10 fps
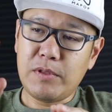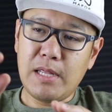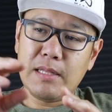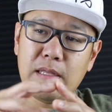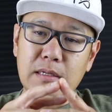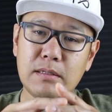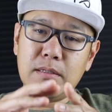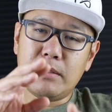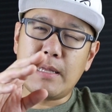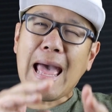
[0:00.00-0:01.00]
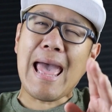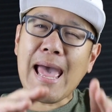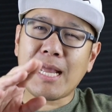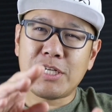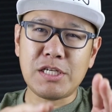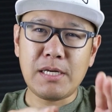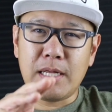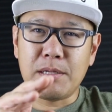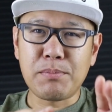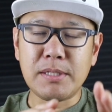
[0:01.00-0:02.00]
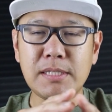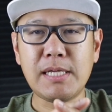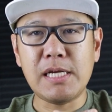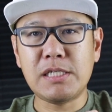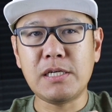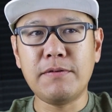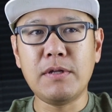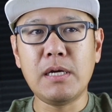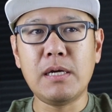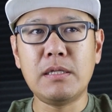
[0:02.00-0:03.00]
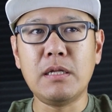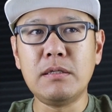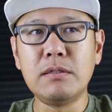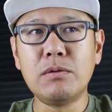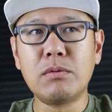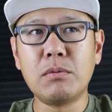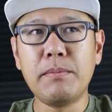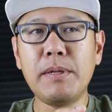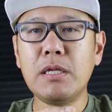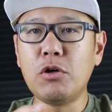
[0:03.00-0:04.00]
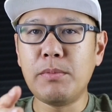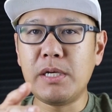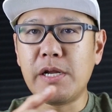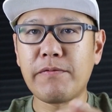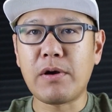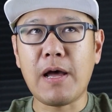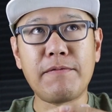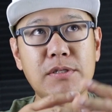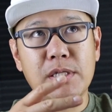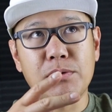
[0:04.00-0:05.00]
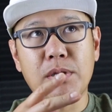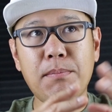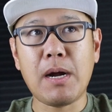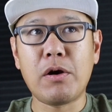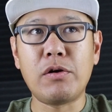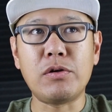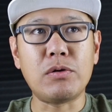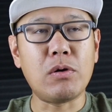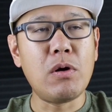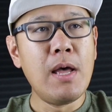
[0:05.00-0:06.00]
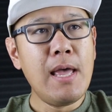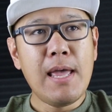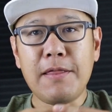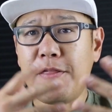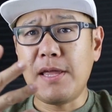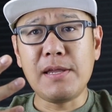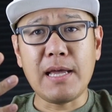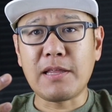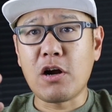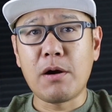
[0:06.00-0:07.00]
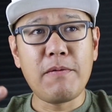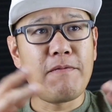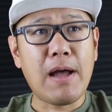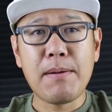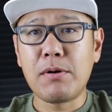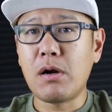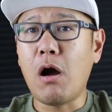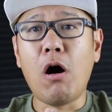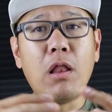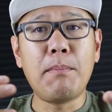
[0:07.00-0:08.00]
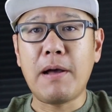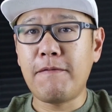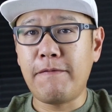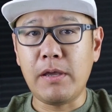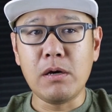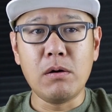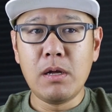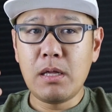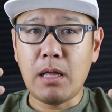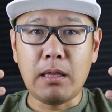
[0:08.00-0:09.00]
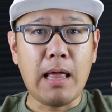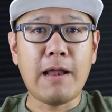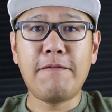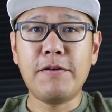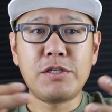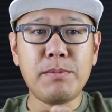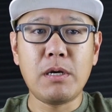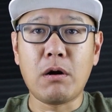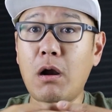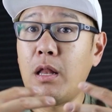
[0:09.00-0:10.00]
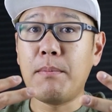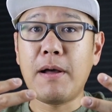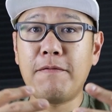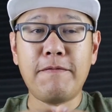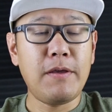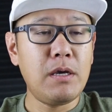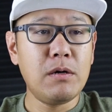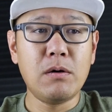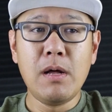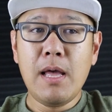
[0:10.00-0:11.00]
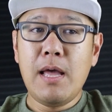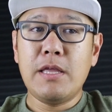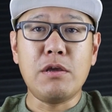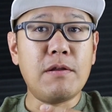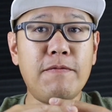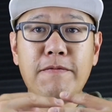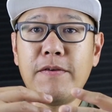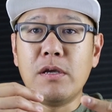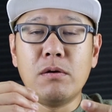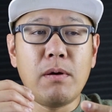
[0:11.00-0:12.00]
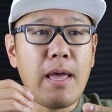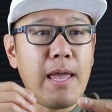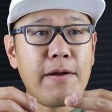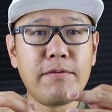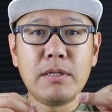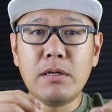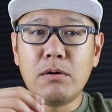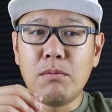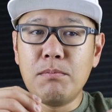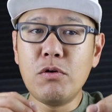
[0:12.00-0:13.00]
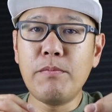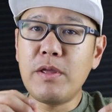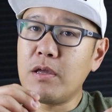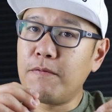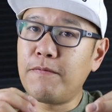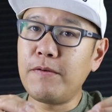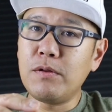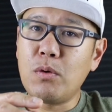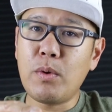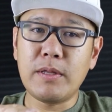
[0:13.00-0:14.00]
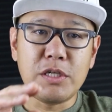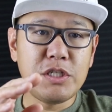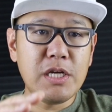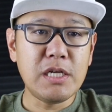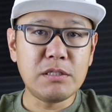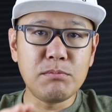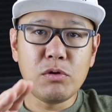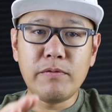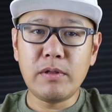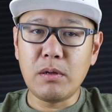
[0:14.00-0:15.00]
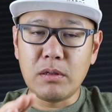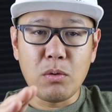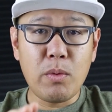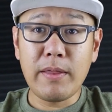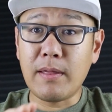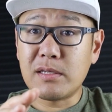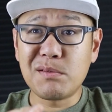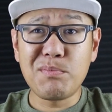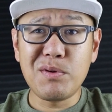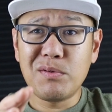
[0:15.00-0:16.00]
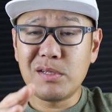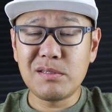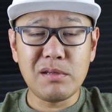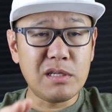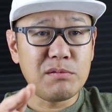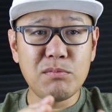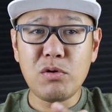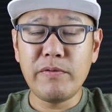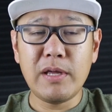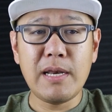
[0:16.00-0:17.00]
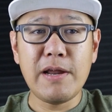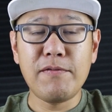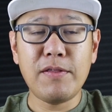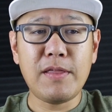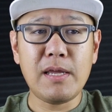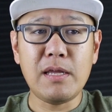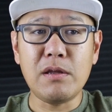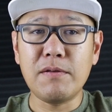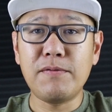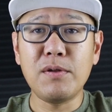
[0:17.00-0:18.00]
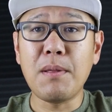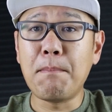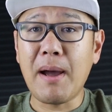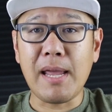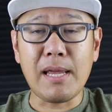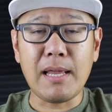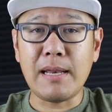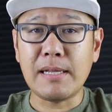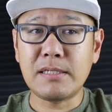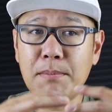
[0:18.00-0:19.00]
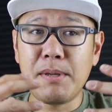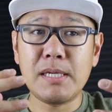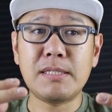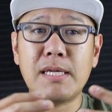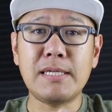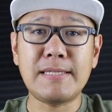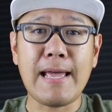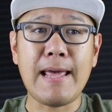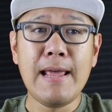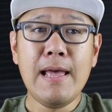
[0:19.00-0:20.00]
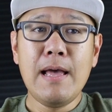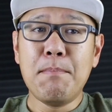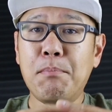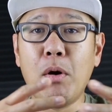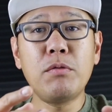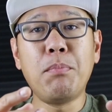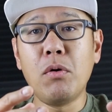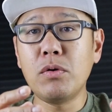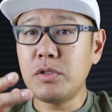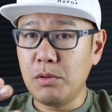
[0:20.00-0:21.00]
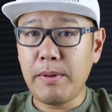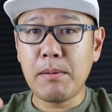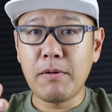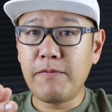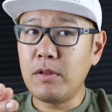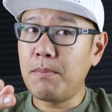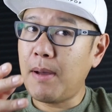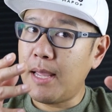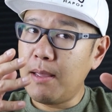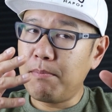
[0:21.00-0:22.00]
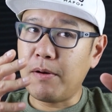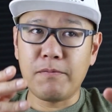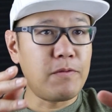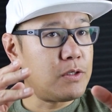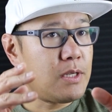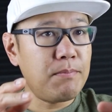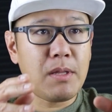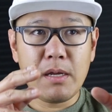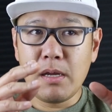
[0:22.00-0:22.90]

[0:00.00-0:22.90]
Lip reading: then the action and the presentation of the lure will be a little bit different, obviously, with the power noodle. And then you got the carbon fiber, all about feel. A lot of fishermen are all about feel. You can feel every little movement. You can feel the way the jig is moving, the way that spoon is moving and everything. You can feel the bite. And that's the biggest thing, is that both poles you'll be able to feel the bite, but for some